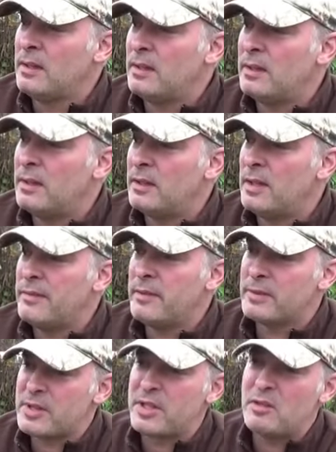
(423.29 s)
I've
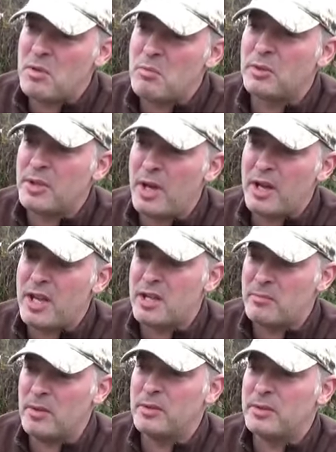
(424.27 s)
even seen people talking
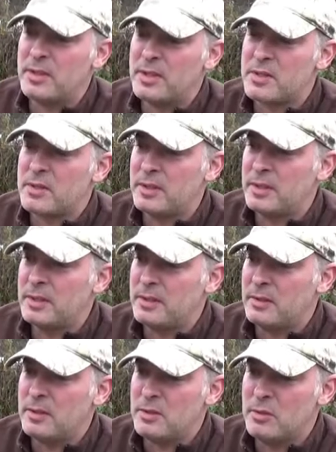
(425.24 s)
about this
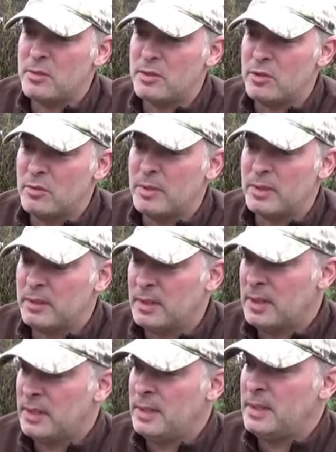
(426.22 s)
on YouTube, and
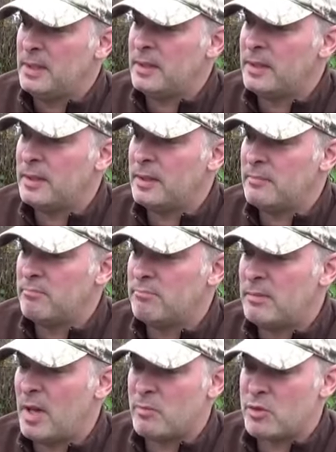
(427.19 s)

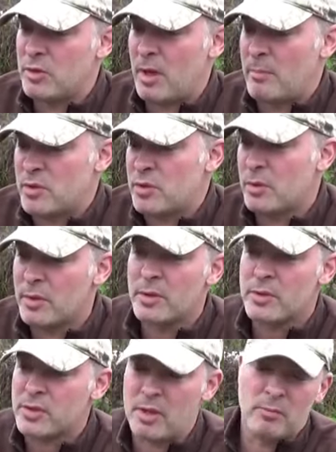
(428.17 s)
I'm sure
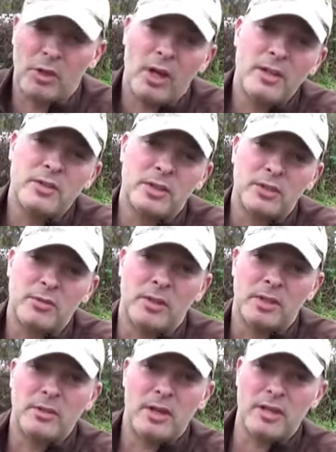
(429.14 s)
there's some logic to
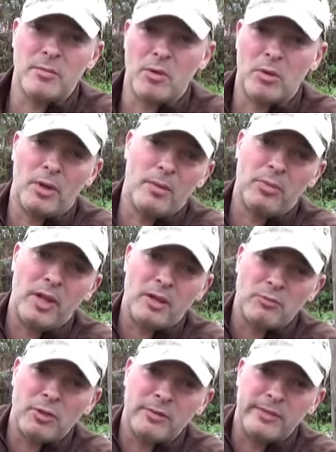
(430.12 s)
it, talking about, well, I
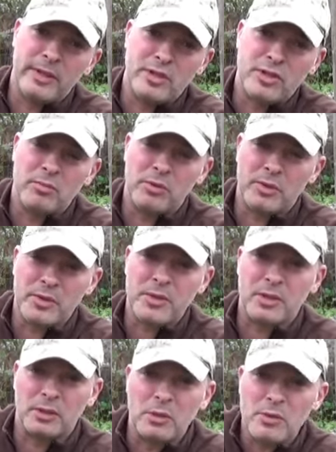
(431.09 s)
plant root vegetables
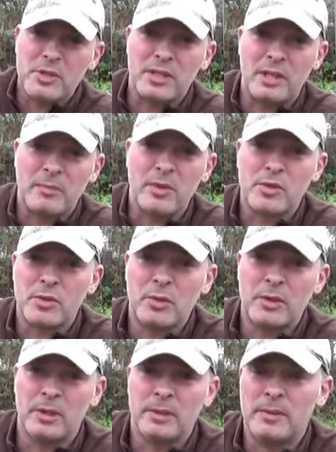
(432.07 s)
to loosen up the
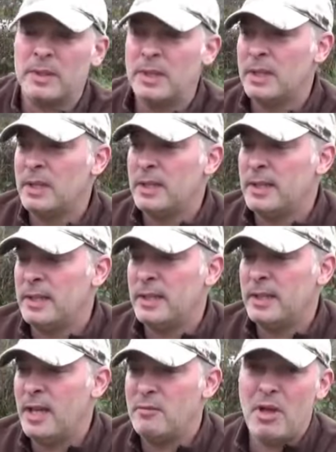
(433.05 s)
soil.
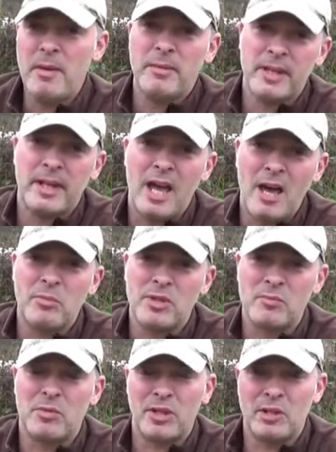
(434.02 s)
And maybe that
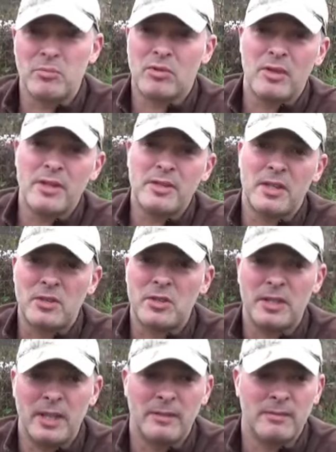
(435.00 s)
happens, but in the process
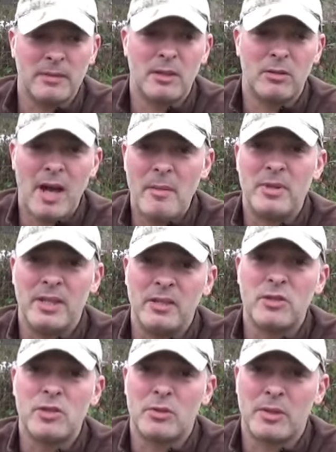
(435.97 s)
you get crappy,
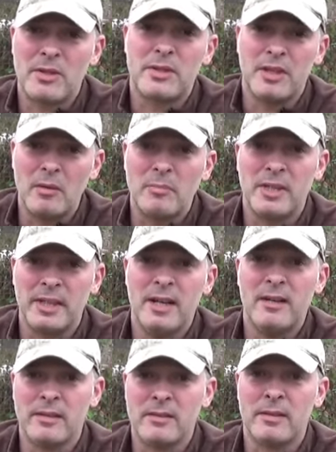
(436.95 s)
short, stumpy
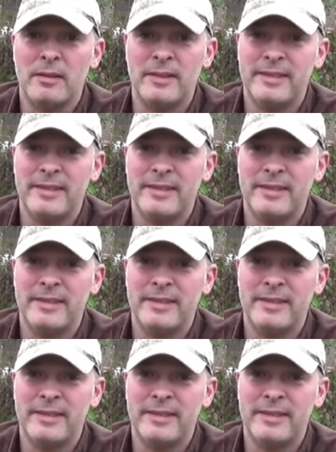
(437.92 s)
carrots,